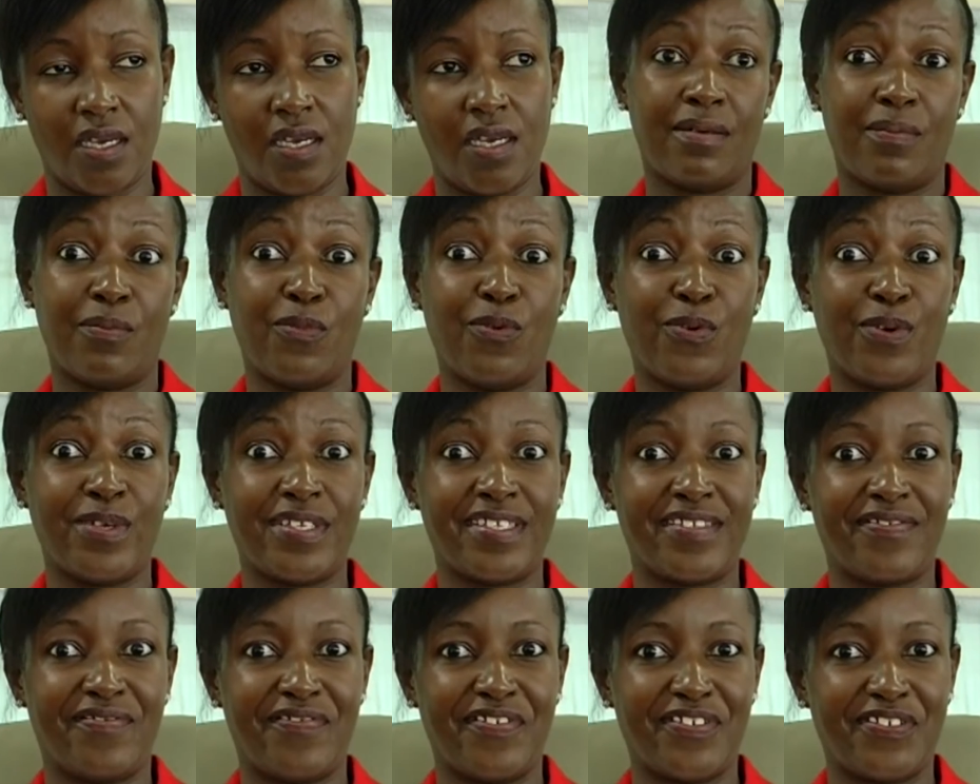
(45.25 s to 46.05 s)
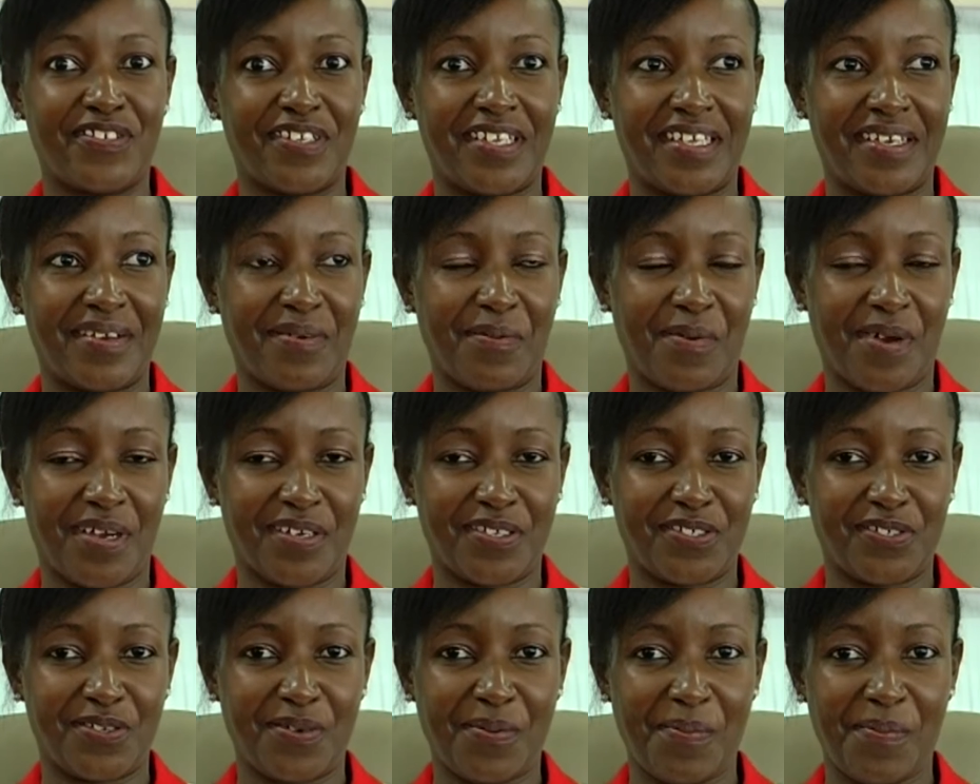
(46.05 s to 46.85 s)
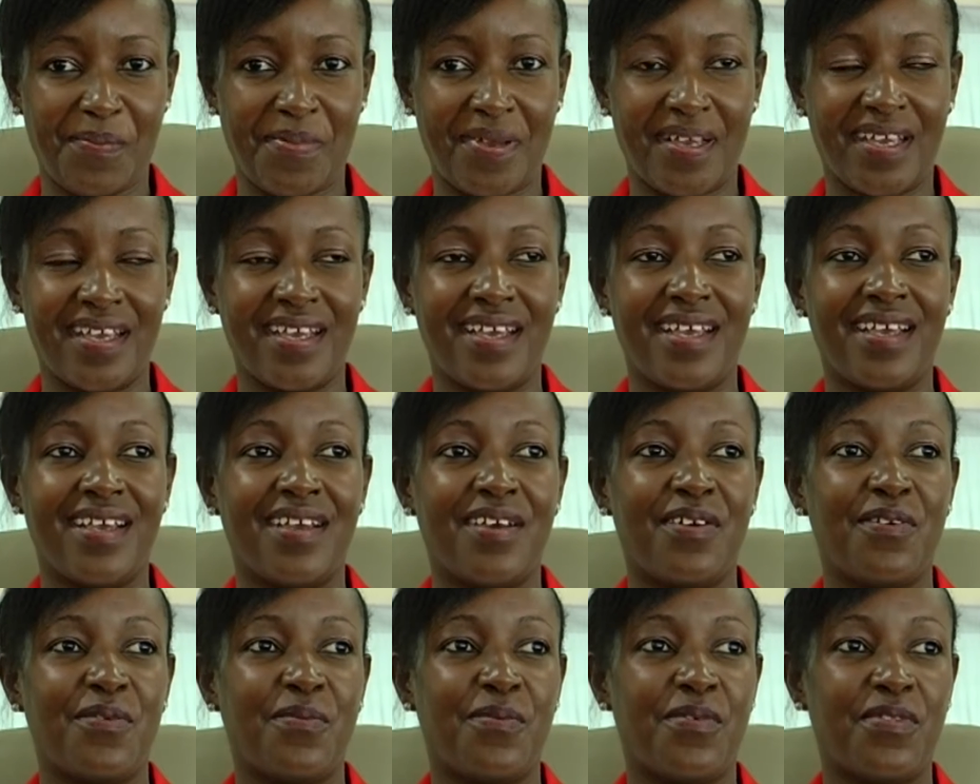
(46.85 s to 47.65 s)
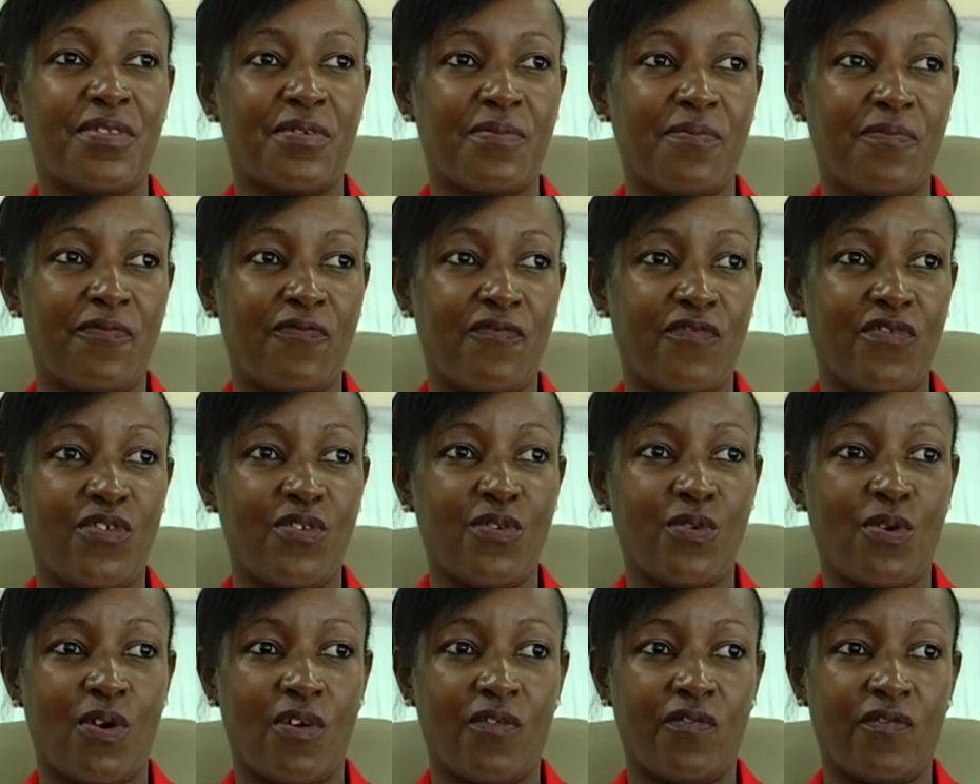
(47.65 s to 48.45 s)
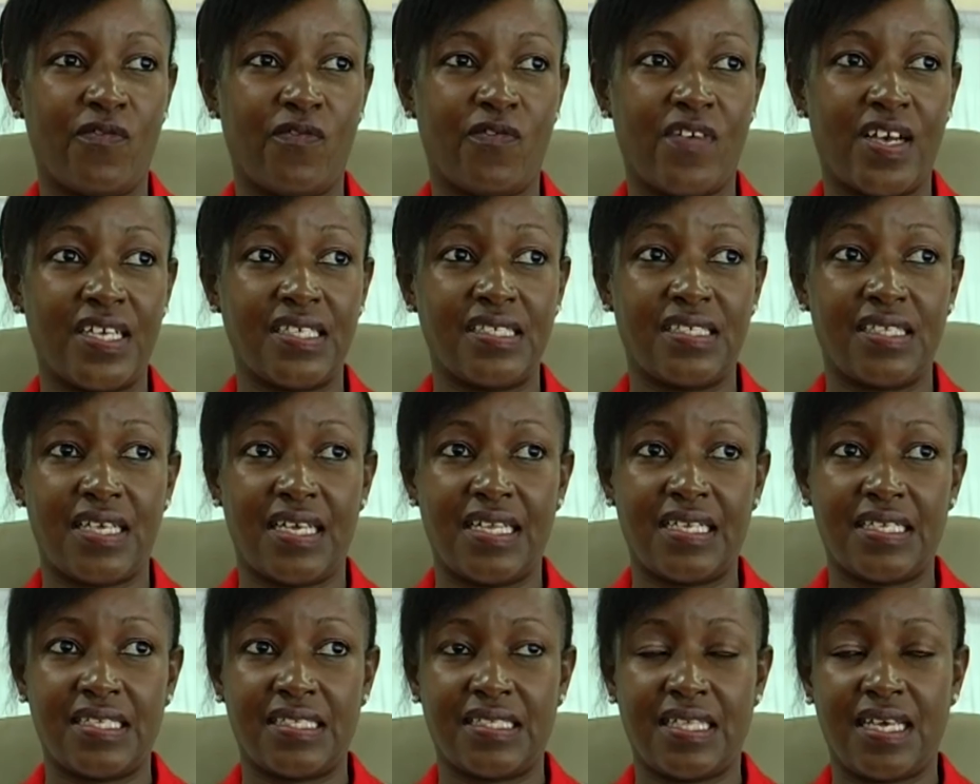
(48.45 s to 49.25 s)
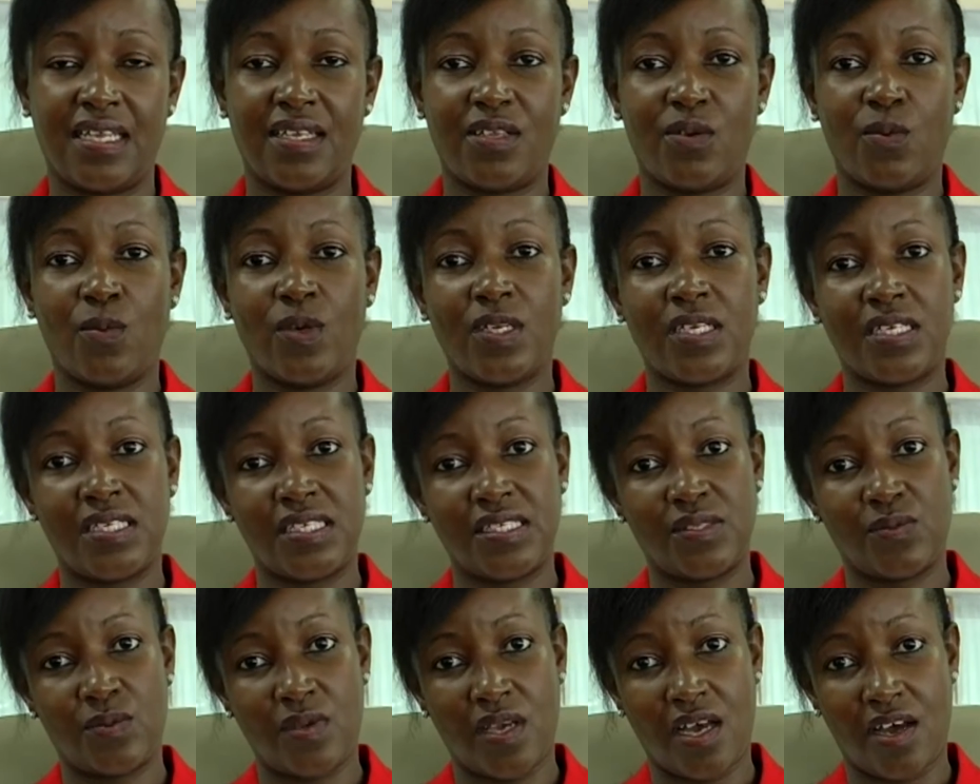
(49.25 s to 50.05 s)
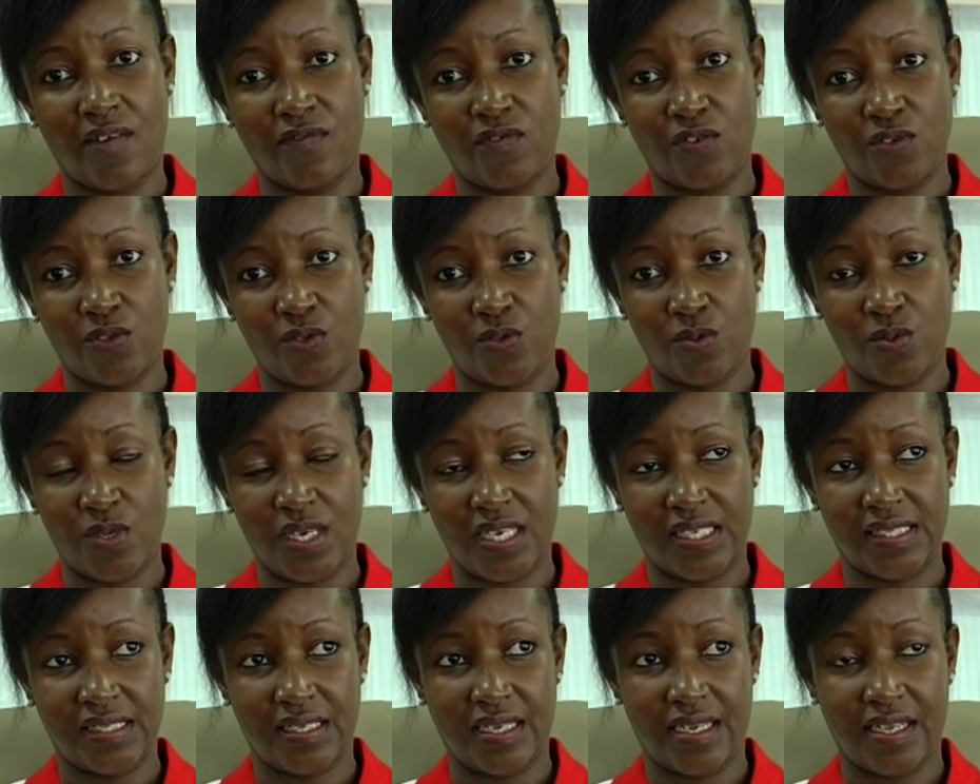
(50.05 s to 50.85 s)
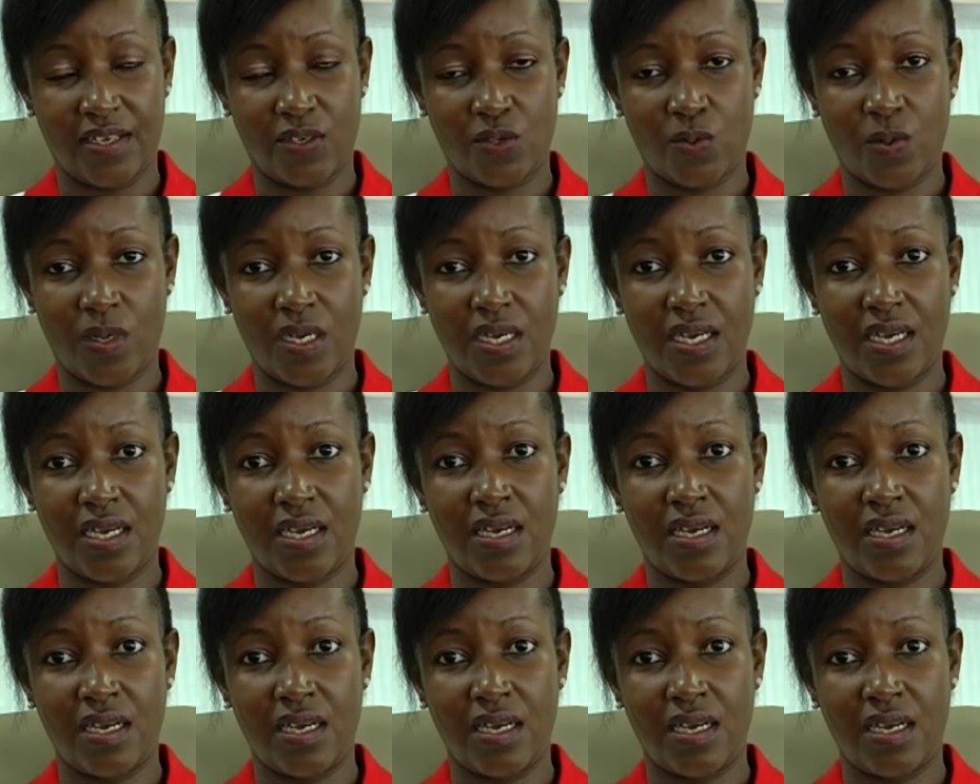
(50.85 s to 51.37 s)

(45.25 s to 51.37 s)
A MOOCS visioning workshop with a view of first understanding what it is we have to do as a network,